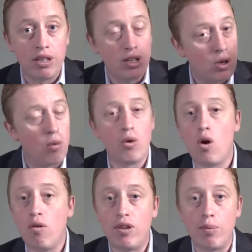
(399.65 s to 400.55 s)
You don't
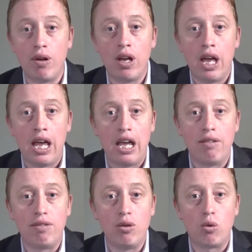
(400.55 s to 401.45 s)
know
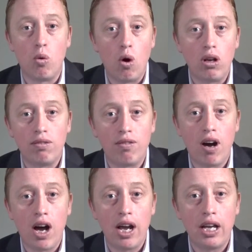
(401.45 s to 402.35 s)
if you
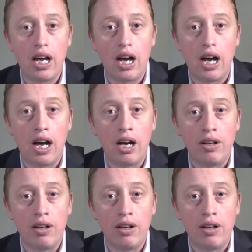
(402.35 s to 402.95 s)
qualify